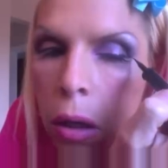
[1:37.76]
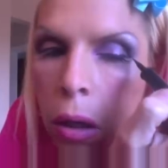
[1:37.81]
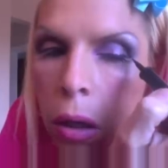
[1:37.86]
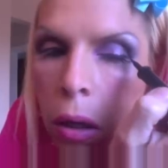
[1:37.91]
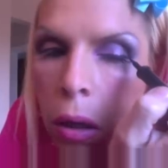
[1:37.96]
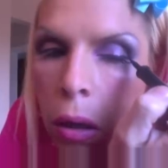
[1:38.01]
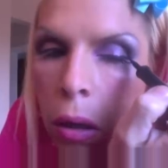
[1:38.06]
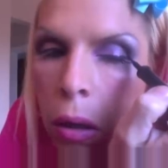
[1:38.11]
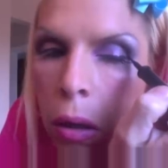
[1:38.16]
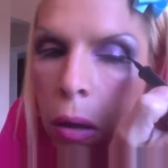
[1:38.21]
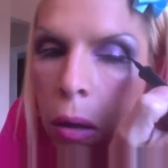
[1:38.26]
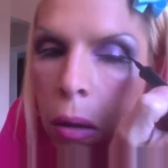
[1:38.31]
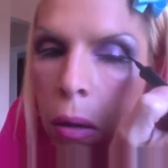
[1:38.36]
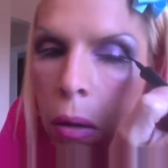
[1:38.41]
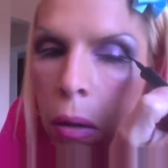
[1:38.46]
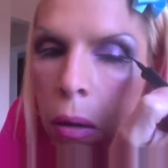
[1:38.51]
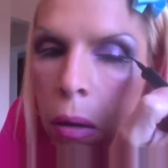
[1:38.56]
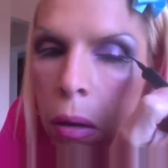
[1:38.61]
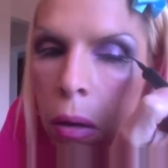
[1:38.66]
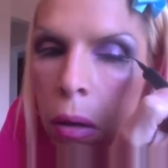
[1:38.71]

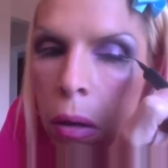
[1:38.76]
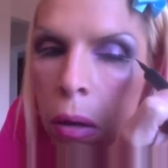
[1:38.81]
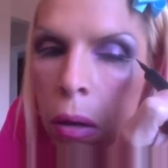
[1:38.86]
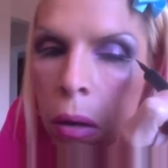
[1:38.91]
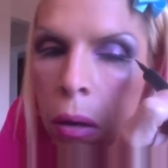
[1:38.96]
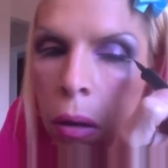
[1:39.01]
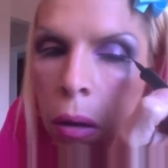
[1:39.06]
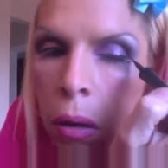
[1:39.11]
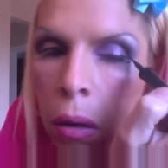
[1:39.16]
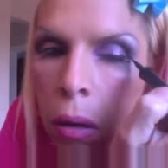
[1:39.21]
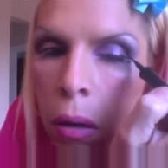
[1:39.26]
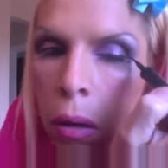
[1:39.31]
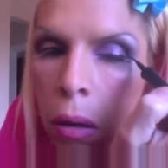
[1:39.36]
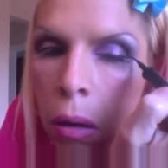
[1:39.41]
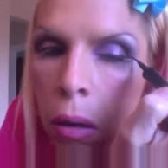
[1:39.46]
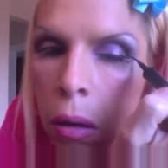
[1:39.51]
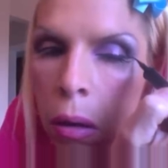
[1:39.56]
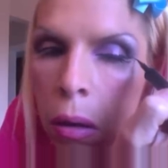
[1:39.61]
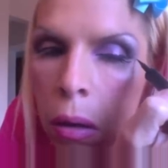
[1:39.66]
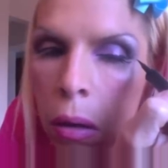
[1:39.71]

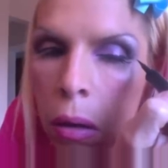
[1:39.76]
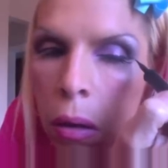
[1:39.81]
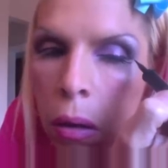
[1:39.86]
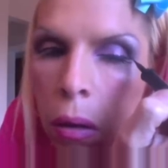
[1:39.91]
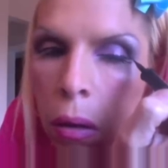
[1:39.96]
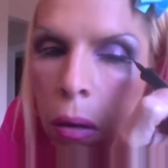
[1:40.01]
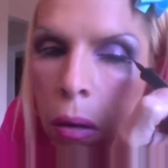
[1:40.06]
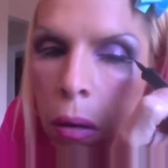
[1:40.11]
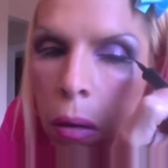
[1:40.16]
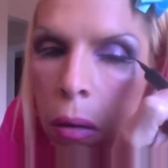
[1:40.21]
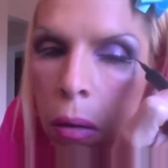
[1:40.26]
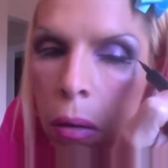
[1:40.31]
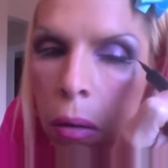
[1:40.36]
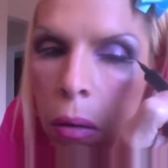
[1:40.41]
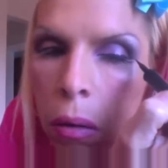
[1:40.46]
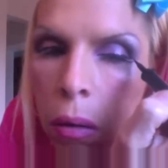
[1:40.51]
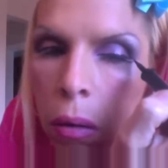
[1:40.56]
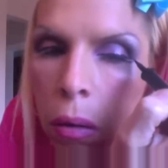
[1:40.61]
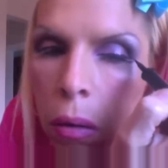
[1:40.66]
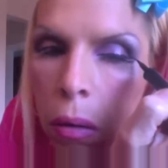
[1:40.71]

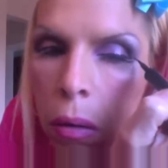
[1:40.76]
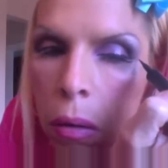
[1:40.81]
No one is speaking in this clip.